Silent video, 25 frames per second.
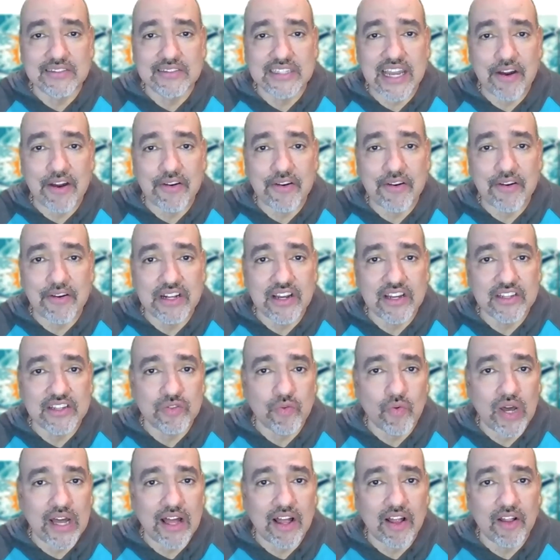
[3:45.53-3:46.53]
Terry does
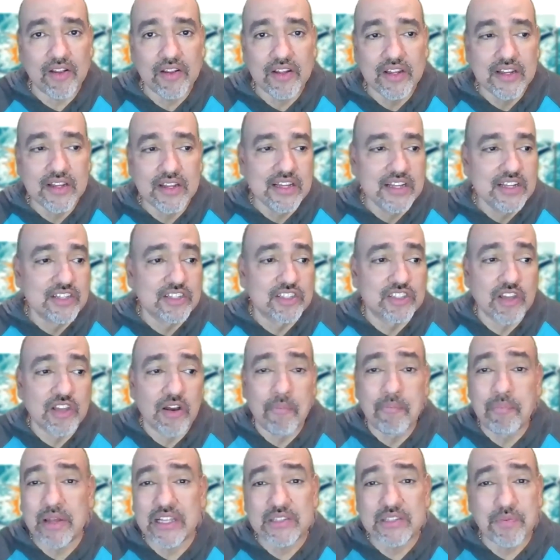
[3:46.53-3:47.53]
well. So
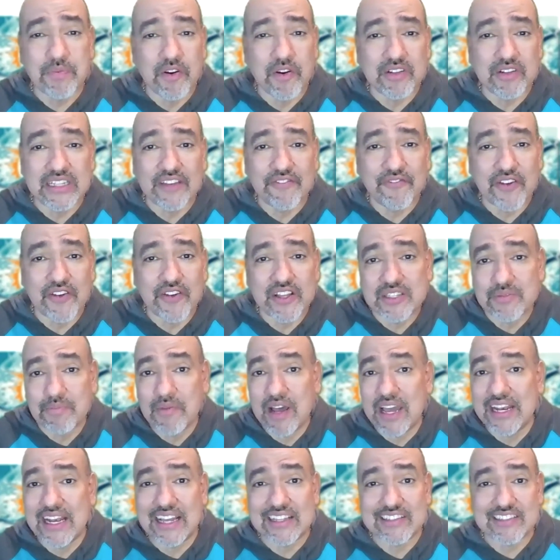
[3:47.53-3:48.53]
Pittsburgh defense
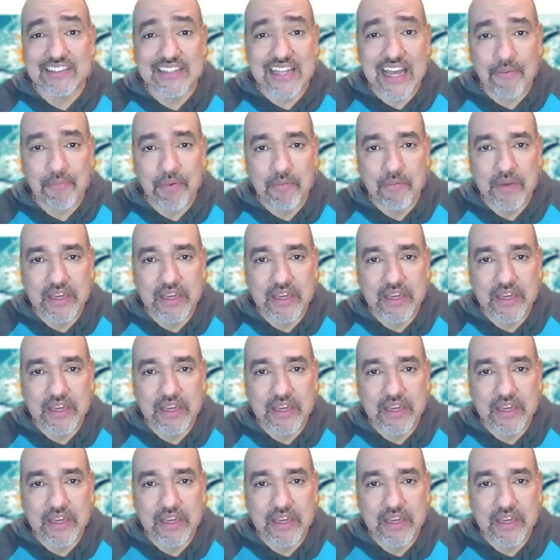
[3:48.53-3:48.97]
might not stop him